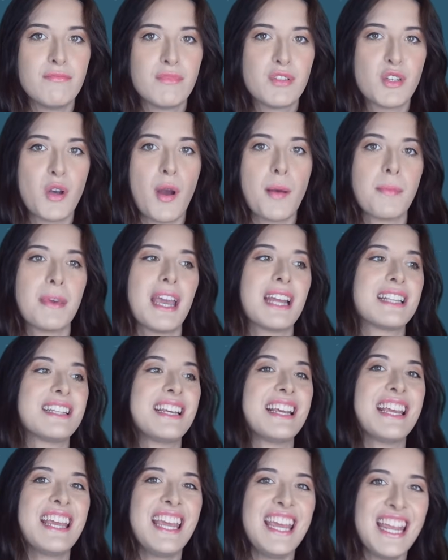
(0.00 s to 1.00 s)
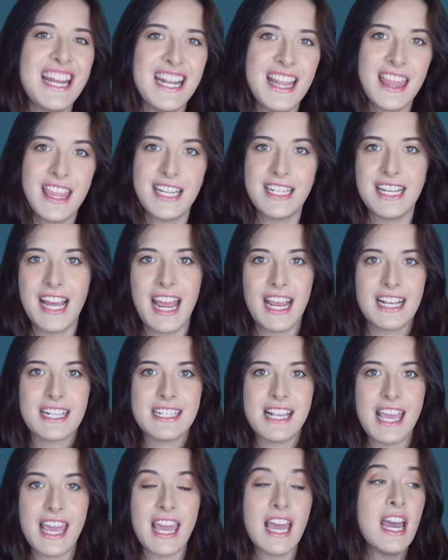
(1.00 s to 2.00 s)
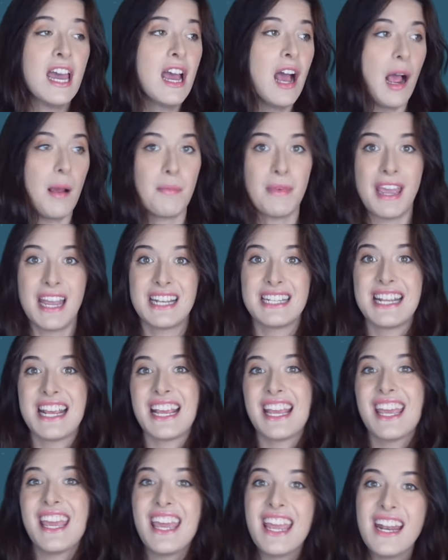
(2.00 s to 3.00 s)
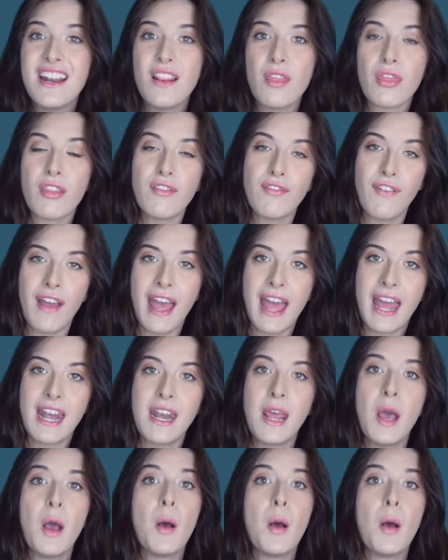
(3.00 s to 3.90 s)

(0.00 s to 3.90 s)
So I'm getting in the taxi, I'm getting in the van,